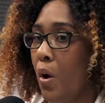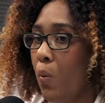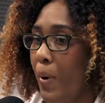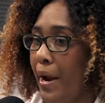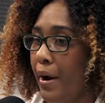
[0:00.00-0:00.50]

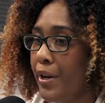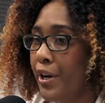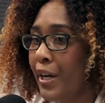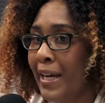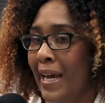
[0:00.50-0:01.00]
where
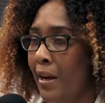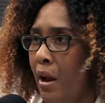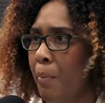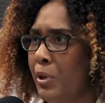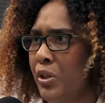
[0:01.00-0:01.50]
you're going to get an
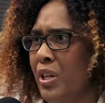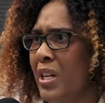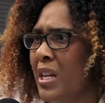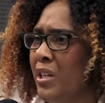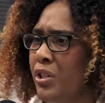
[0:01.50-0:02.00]

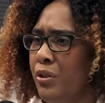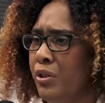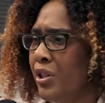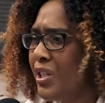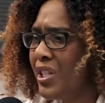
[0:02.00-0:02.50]
opportunity to
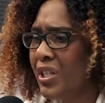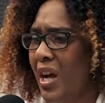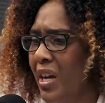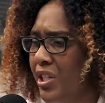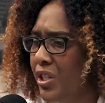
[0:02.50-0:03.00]

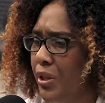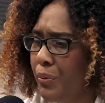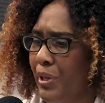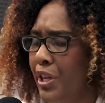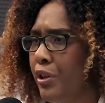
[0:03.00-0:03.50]
discuss
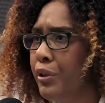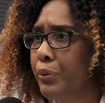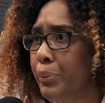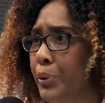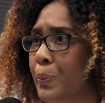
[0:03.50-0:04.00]
through little
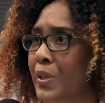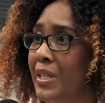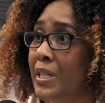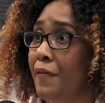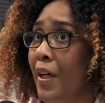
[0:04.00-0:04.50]
groups
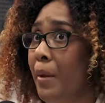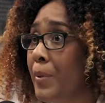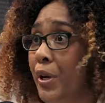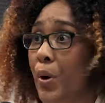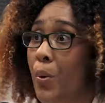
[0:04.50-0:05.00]
and develop
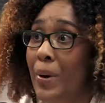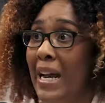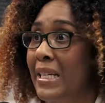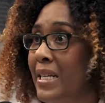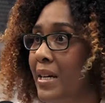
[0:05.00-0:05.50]
your own
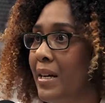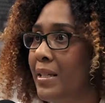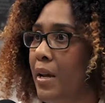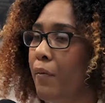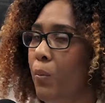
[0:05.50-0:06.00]

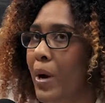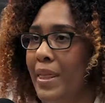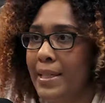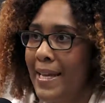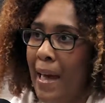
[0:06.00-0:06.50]
ideas of what
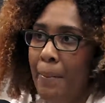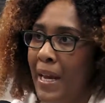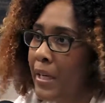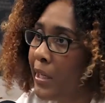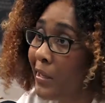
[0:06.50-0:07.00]
this
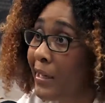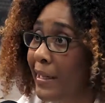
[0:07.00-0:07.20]
campaign could look